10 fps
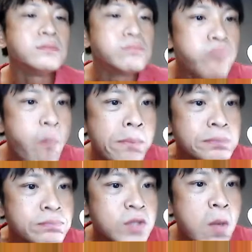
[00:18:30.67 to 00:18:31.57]
And
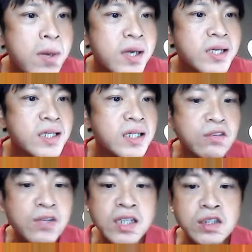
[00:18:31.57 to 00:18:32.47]
the beginning
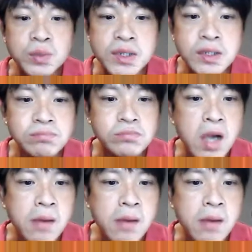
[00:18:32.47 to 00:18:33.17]
of last week,